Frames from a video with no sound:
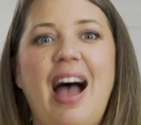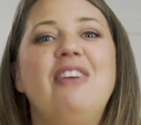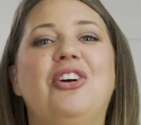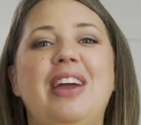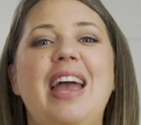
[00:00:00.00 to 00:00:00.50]

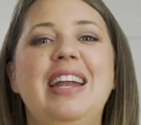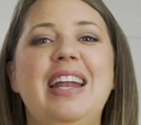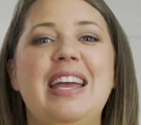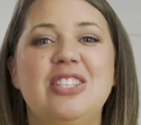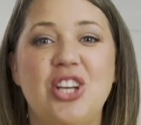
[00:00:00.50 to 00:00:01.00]
I've created
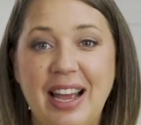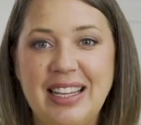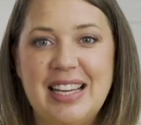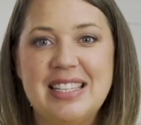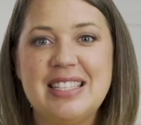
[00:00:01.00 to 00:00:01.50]
a
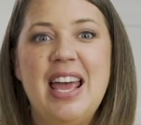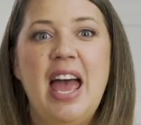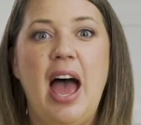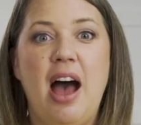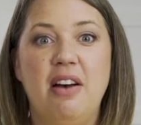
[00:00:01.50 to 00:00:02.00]
checklist
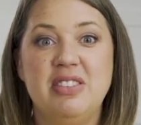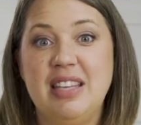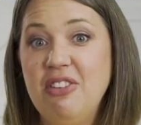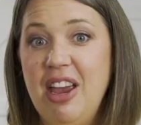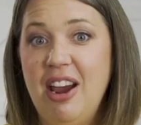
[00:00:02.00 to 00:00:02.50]
of
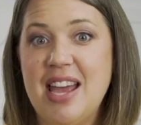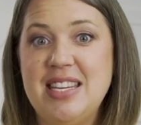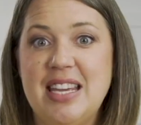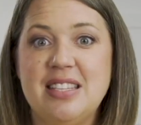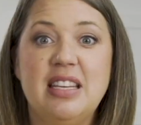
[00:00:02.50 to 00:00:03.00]
self care
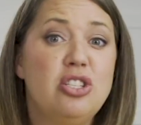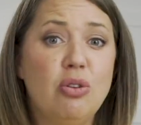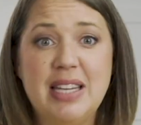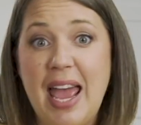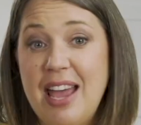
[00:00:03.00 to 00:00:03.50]
ideas that
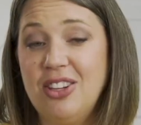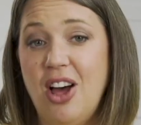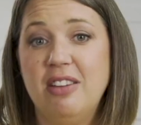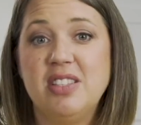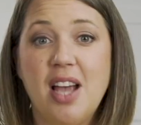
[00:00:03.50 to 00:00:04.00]
don't take a
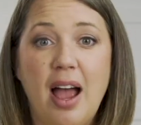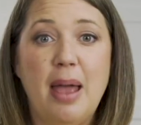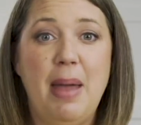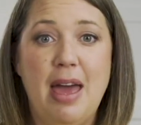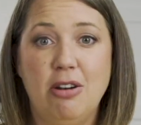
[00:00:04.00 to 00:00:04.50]
lot of
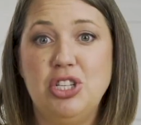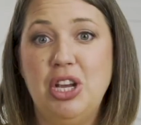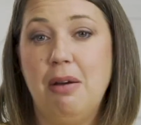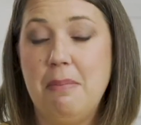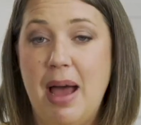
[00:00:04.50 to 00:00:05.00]
time,
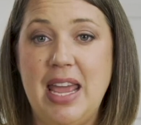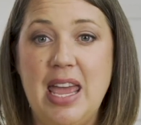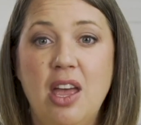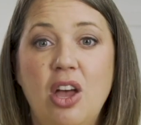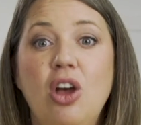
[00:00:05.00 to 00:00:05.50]
energy, or
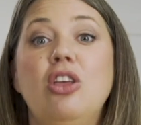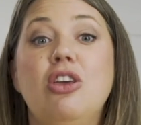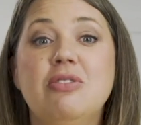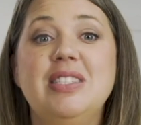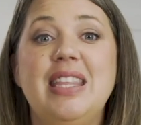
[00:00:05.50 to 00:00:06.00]
money.
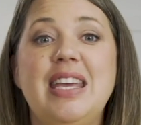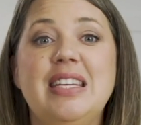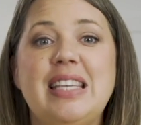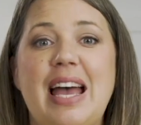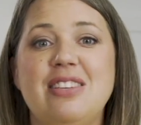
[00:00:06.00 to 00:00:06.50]
Use
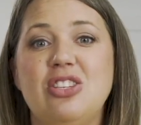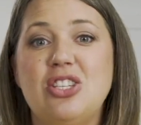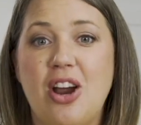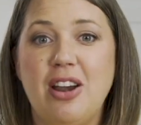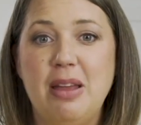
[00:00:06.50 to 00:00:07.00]
these as a
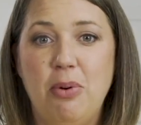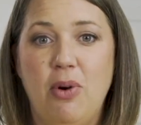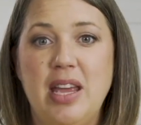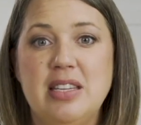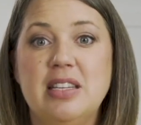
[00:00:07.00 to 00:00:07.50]
starting
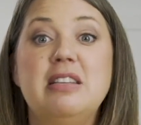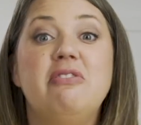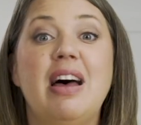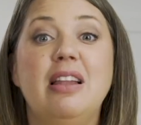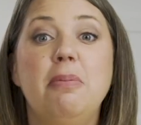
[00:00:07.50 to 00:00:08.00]
point to
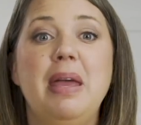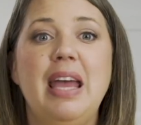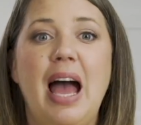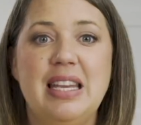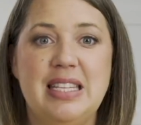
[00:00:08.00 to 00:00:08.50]
developing
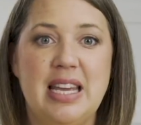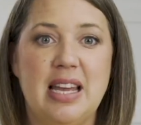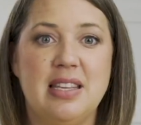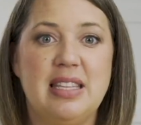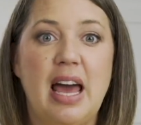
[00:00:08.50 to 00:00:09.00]

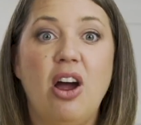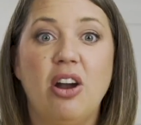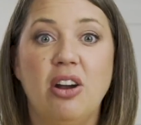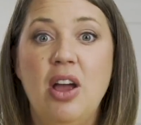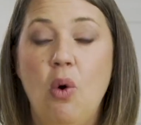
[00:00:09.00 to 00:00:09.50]
ideas that
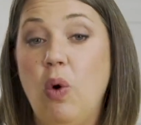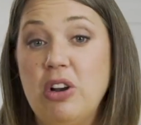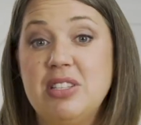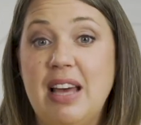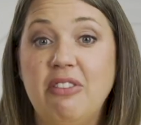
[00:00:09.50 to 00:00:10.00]
are what
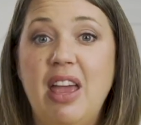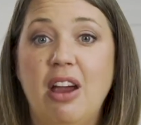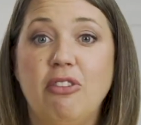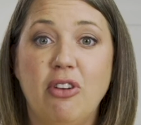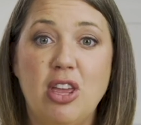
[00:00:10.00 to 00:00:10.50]
are self
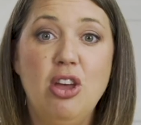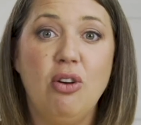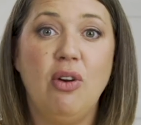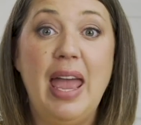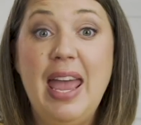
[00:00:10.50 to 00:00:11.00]
care
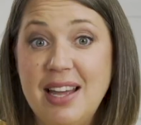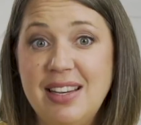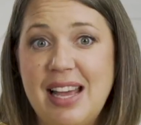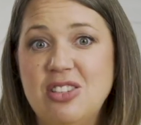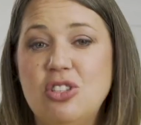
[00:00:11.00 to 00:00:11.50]
you and
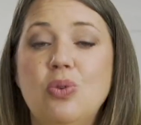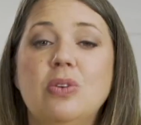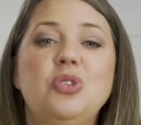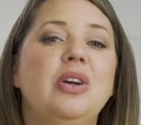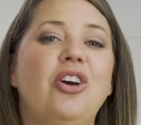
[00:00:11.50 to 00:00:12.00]
as a
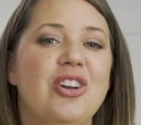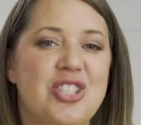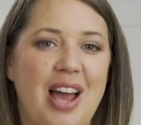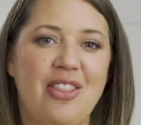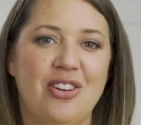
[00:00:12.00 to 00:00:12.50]
tool to encourage
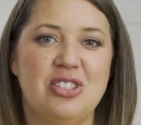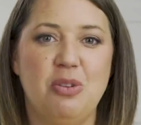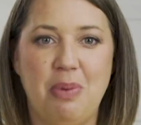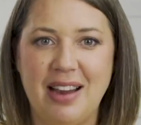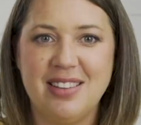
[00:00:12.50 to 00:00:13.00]
others
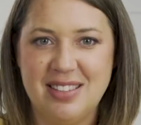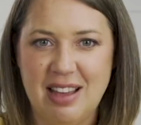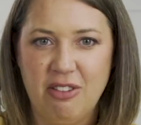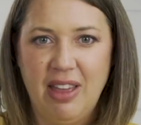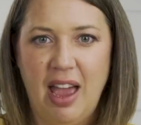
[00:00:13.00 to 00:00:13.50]
to practice
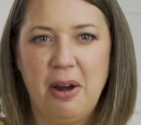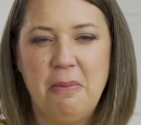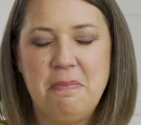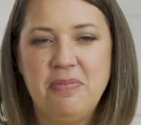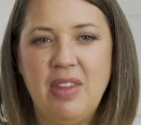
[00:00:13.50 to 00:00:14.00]
self care.
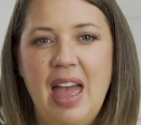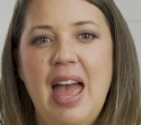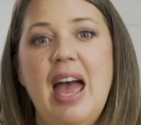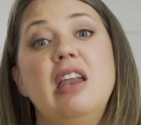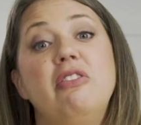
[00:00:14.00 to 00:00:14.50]

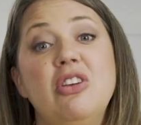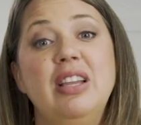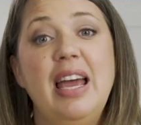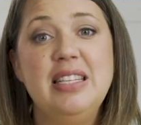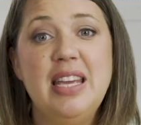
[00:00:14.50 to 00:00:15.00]
And if you'd
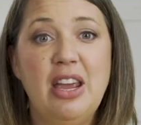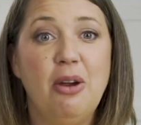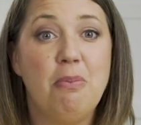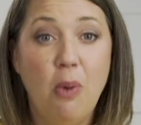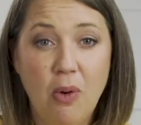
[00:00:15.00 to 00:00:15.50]
like to
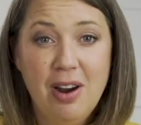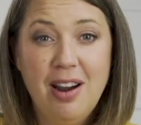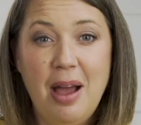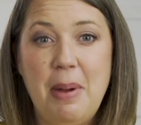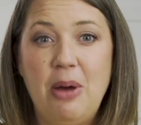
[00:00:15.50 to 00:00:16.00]
hear more
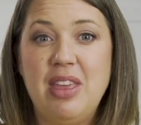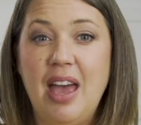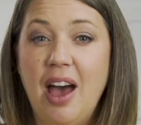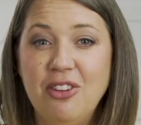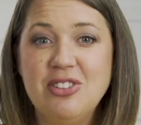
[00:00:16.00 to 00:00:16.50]
about the
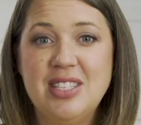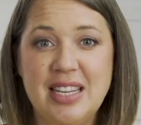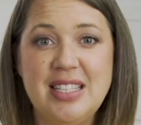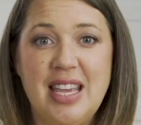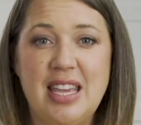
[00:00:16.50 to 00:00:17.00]
other
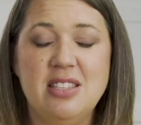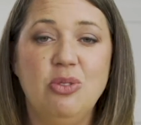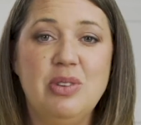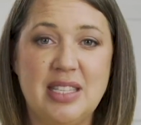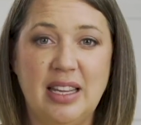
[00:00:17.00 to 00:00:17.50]
six keys
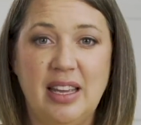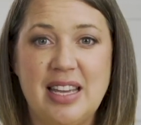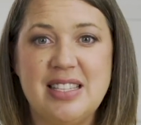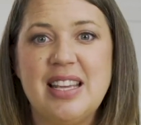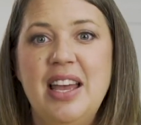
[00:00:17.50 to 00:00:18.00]
to
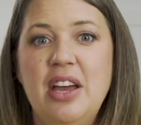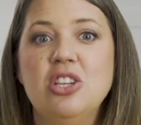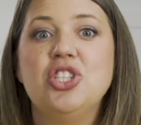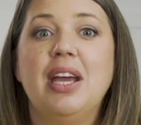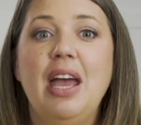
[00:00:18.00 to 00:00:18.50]
resilience,
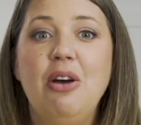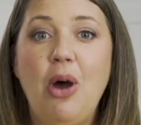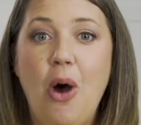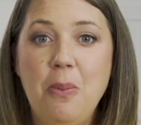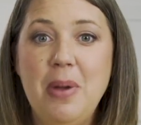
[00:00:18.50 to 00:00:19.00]
check out
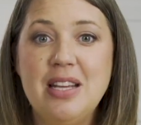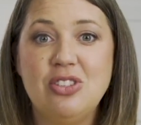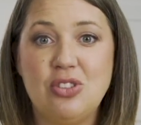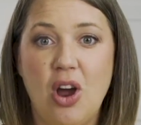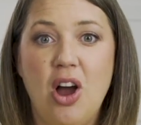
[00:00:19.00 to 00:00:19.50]

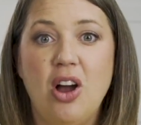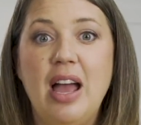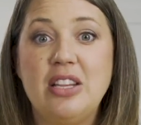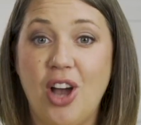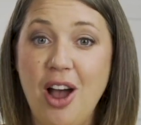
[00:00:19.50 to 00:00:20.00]

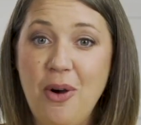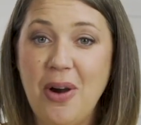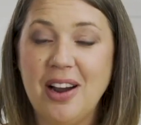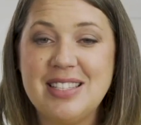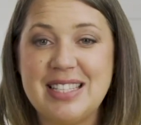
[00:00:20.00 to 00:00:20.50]

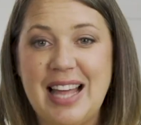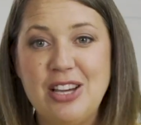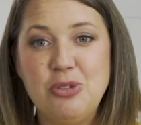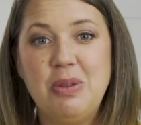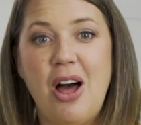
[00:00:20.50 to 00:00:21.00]
hopemadestrong.org
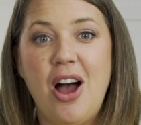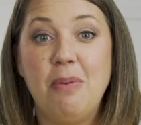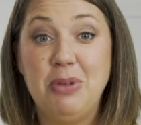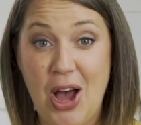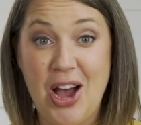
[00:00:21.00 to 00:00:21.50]
slash
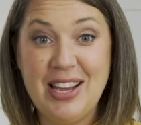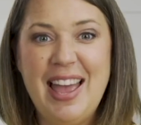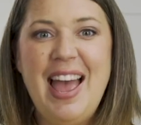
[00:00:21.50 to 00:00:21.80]
blog